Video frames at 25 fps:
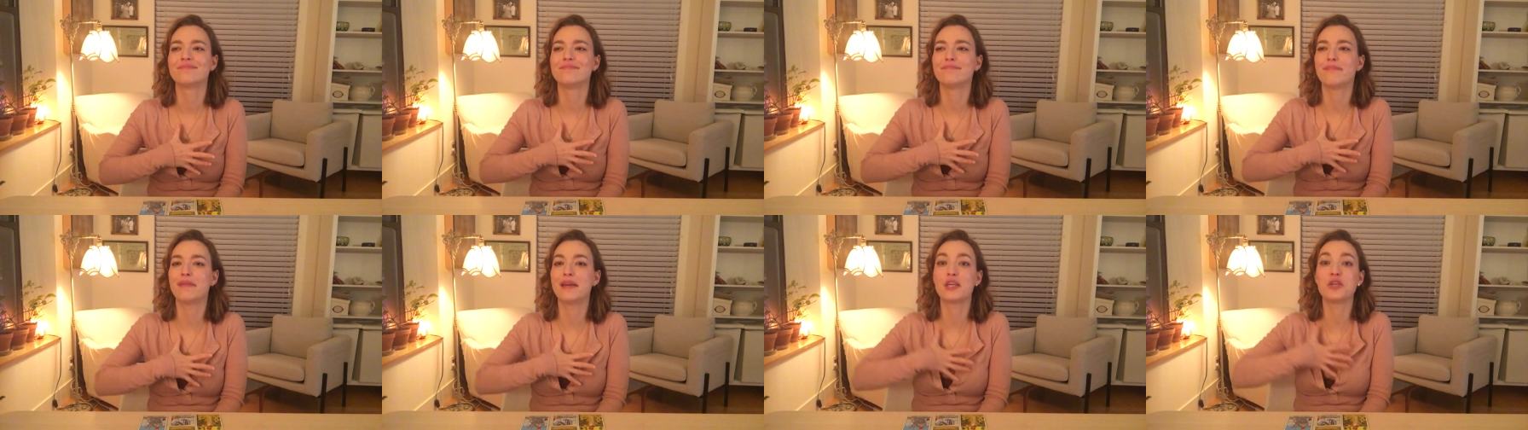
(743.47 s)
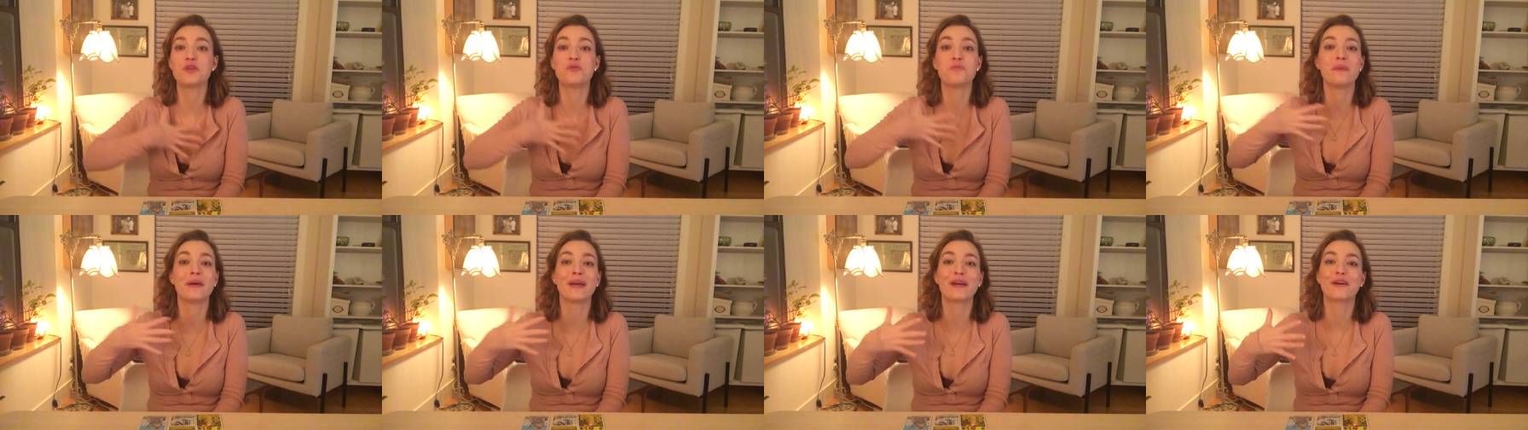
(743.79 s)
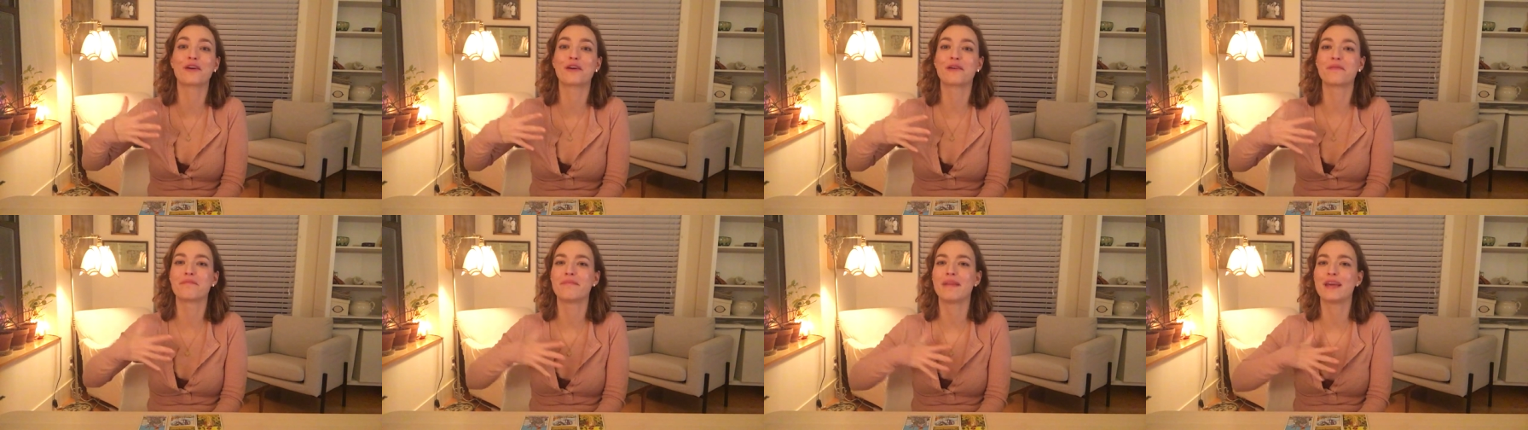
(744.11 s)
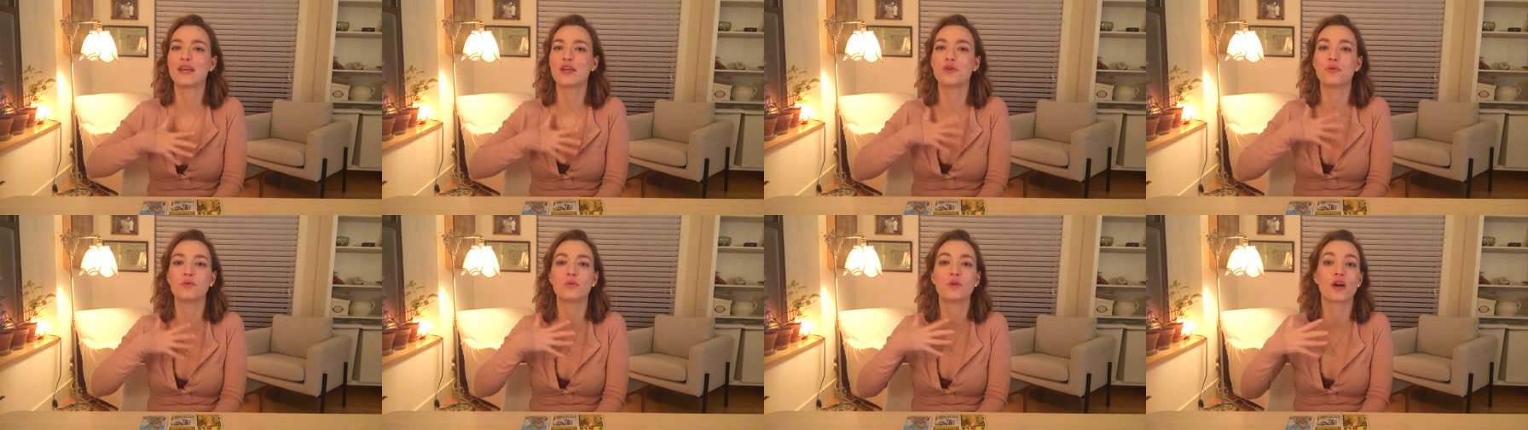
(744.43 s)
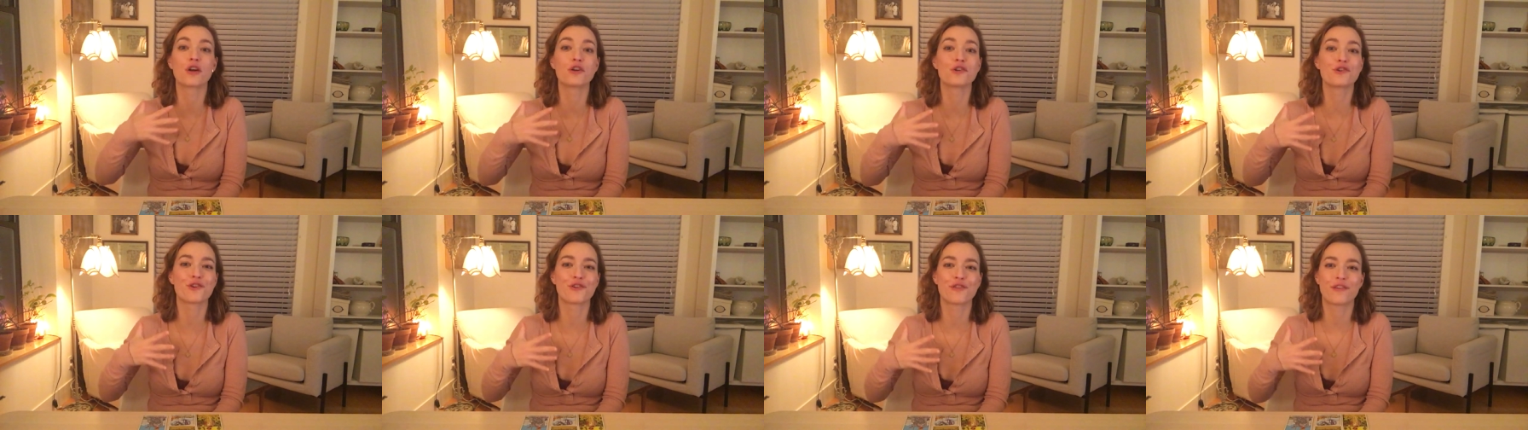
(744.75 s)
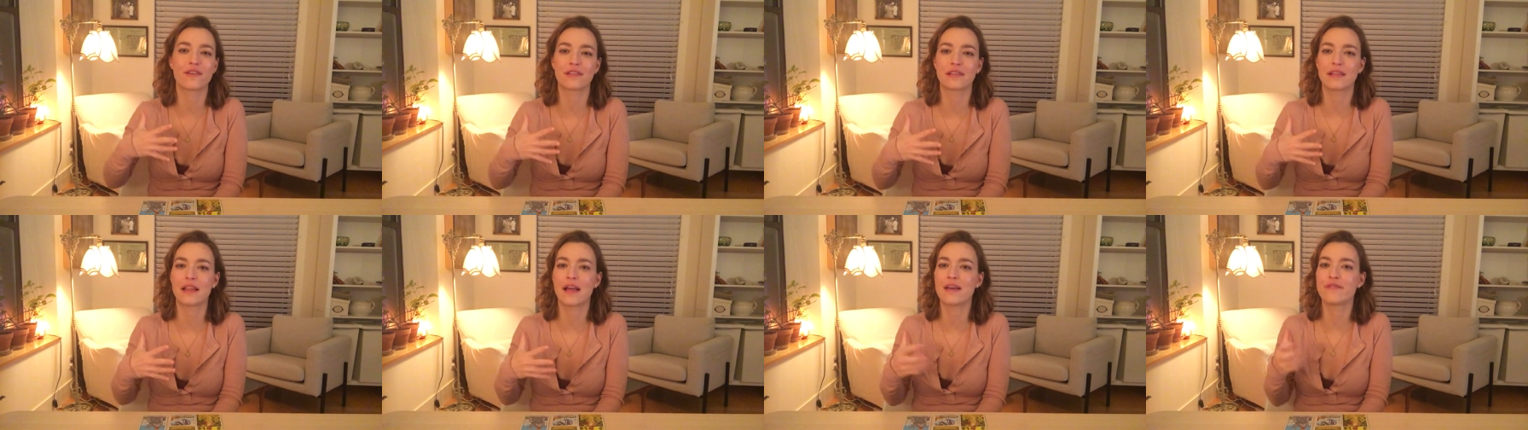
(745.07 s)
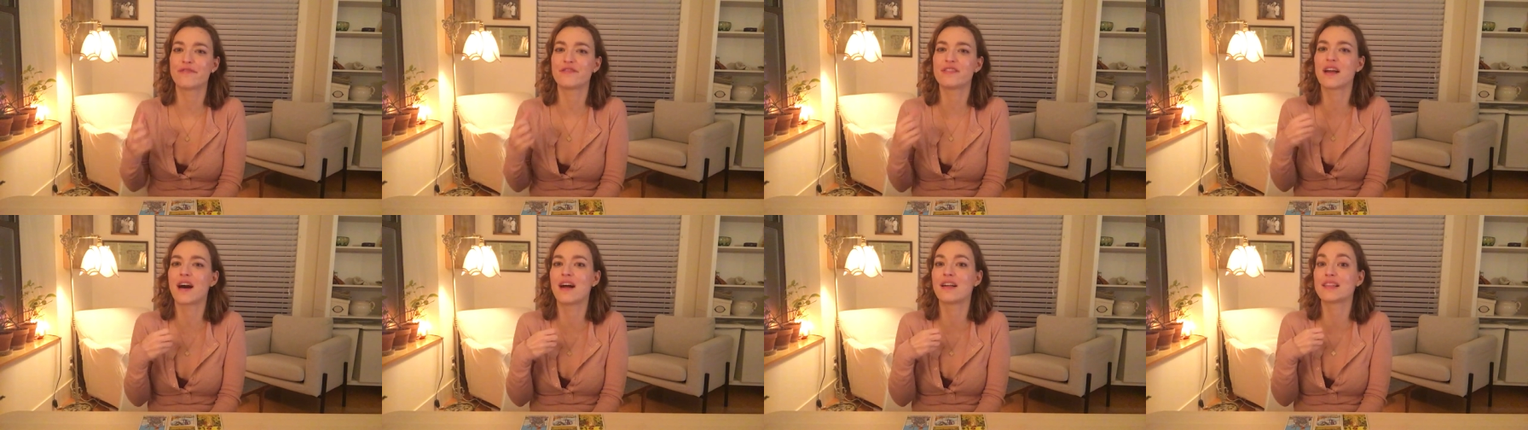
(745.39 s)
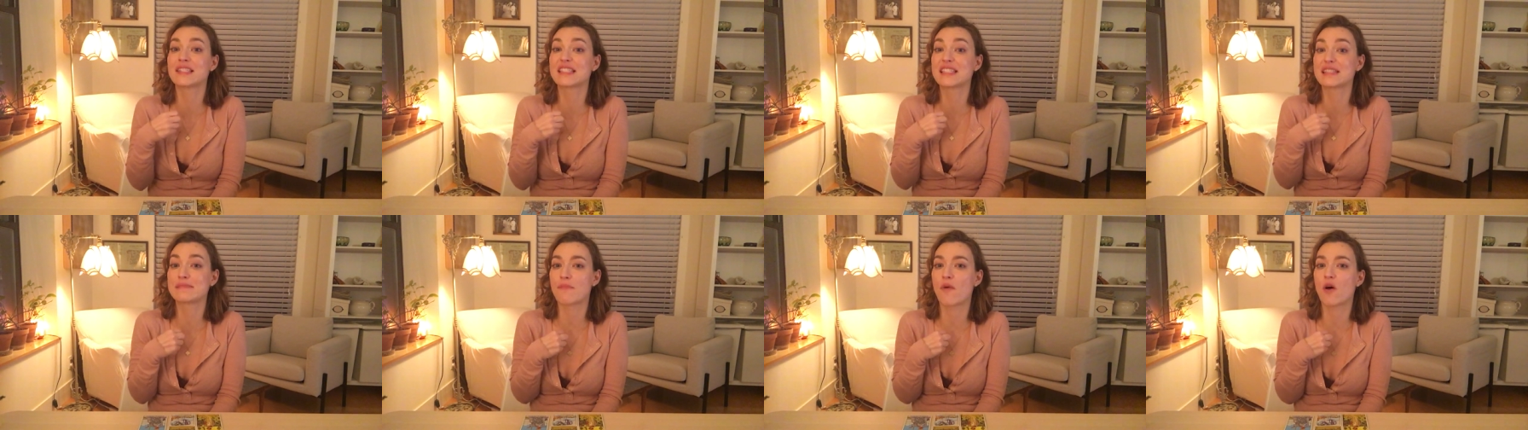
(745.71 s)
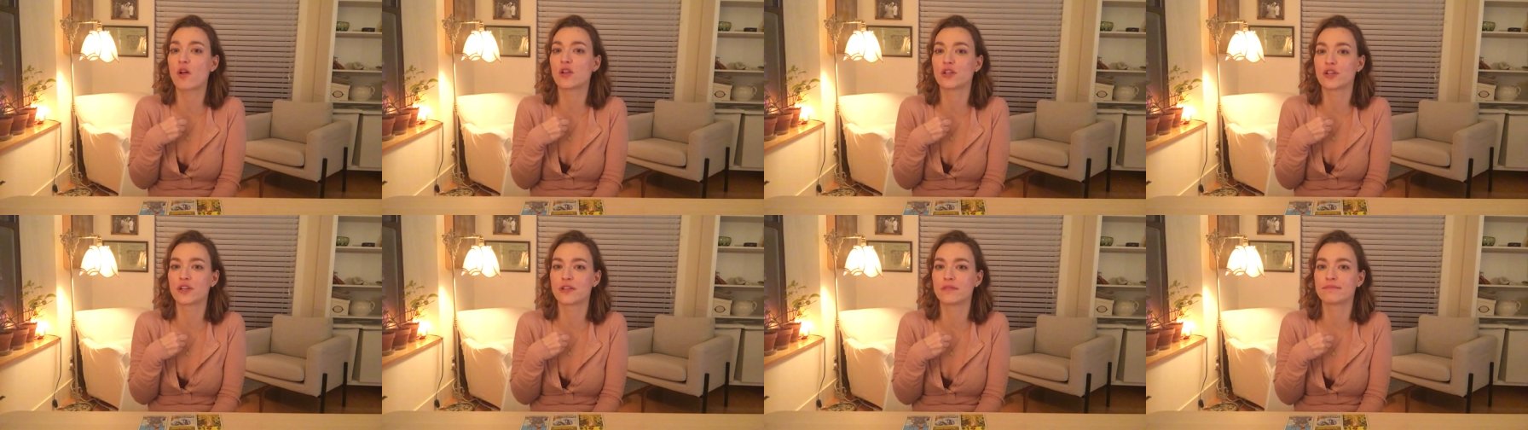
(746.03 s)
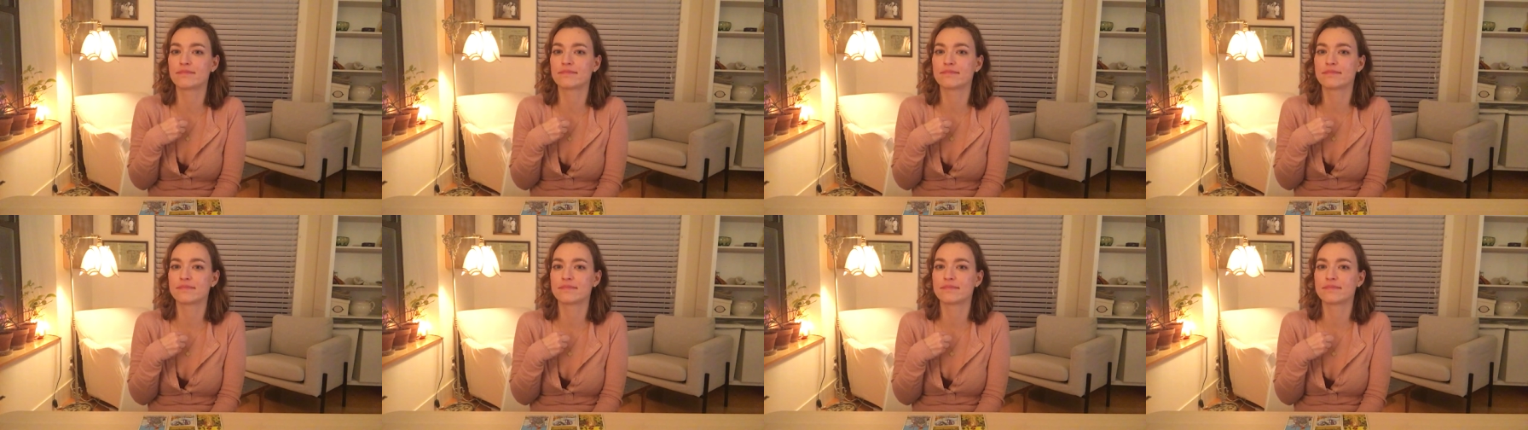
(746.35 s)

make you bigger, make you larger than life, not smaller,